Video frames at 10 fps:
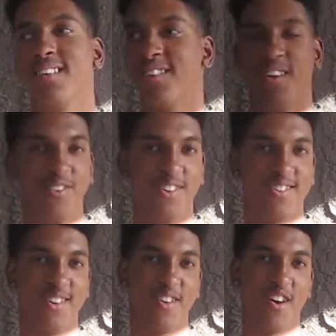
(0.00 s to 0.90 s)
so
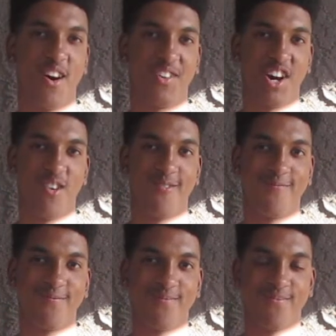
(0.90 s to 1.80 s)
just so y'all know,
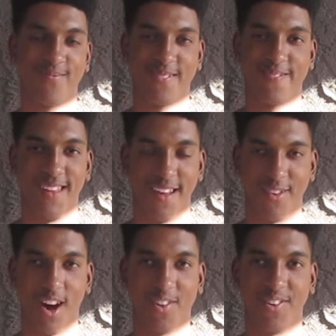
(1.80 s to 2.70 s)
if
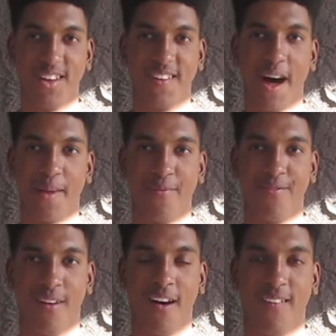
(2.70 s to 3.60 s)
y'all see a lot of
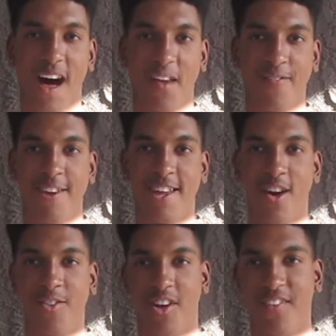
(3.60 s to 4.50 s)
a lot of
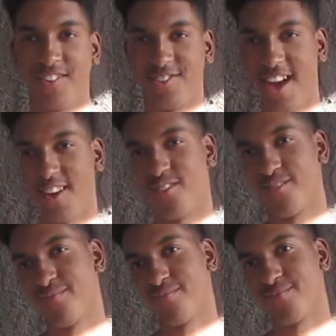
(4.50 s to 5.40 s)
videos on this channel,
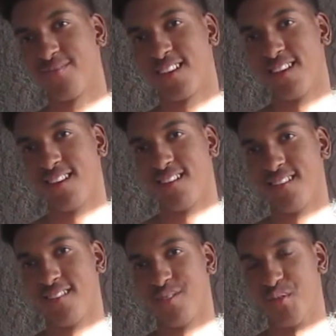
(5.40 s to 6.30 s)

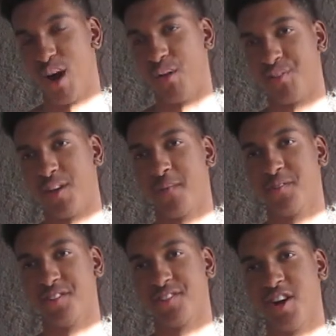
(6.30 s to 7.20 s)
Bro, some
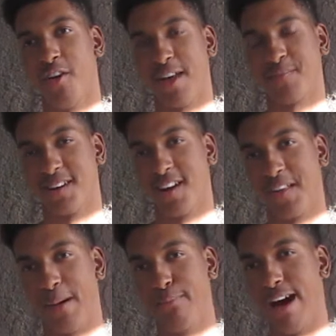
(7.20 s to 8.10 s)
would just know that's because
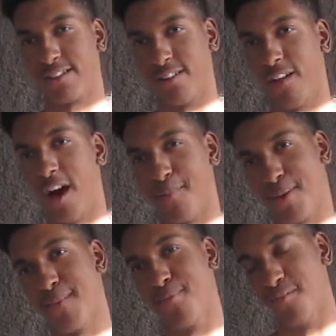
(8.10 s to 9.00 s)
I've locked a lot of
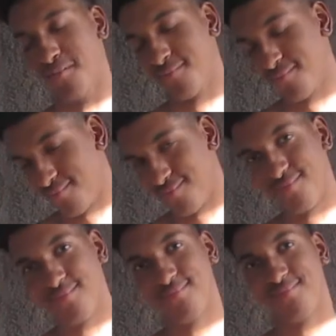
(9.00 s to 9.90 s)

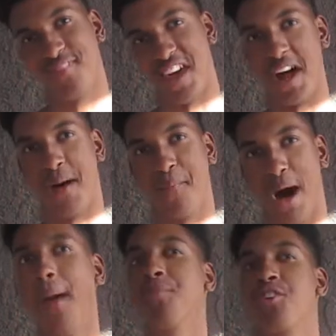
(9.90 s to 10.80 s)
people. And
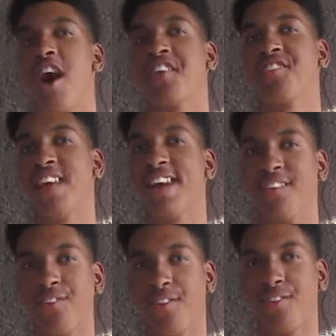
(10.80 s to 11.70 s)
I'm, trying to stay
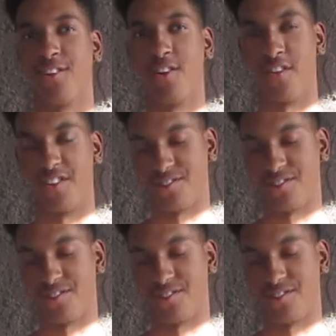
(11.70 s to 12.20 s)
consistent on